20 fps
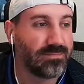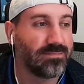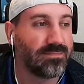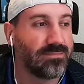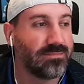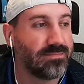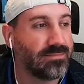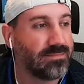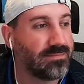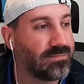
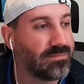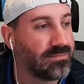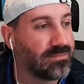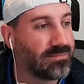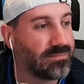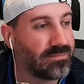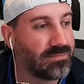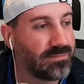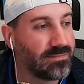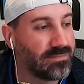
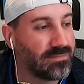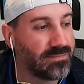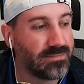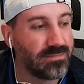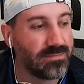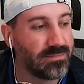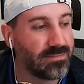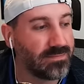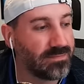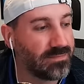
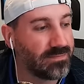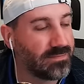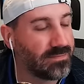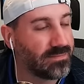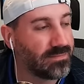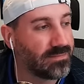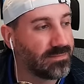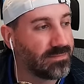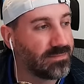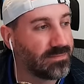
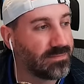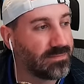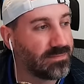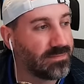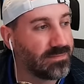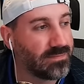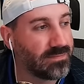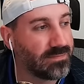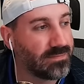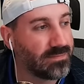
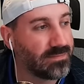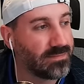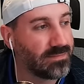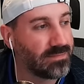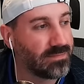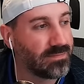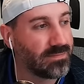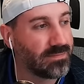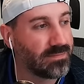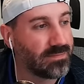
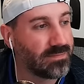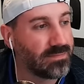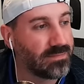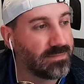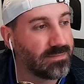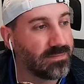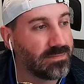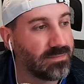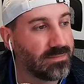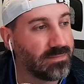
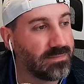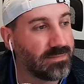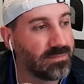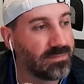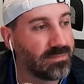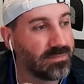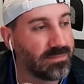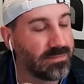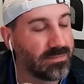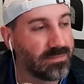
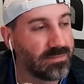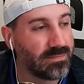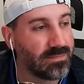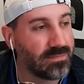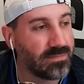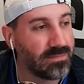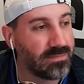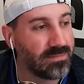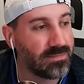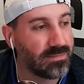
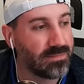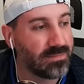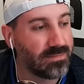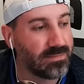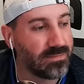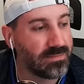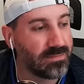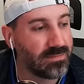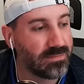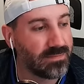
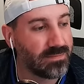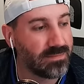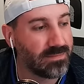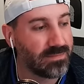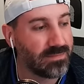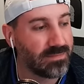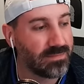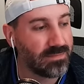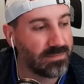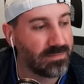
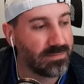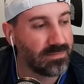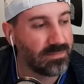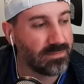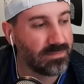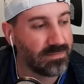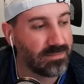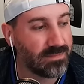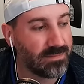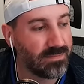
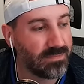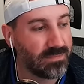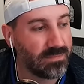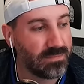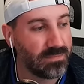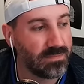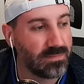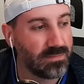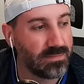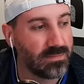
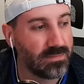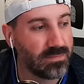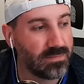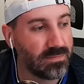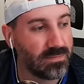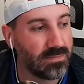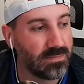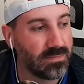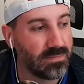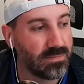
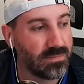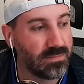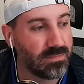The person shown says nothing.